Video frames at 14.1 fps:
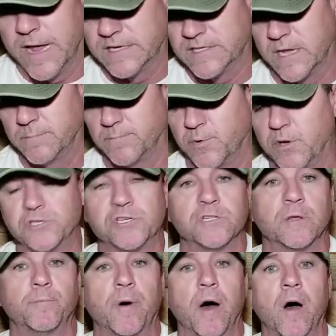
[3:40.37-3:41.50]
as I'm pushing
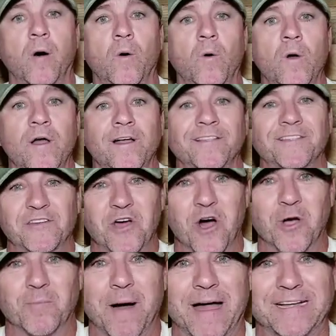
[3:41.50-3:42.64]
the bow, the
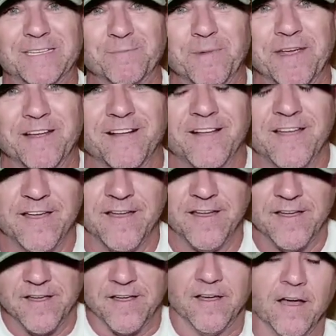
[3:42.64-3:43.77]
dog bites me.
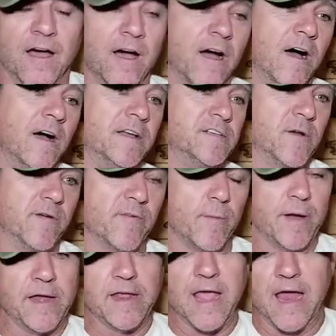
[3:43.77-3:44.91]
Uh, so
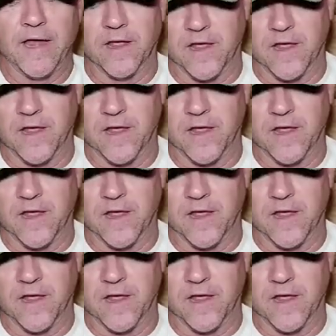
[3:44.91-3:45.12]
everybody kind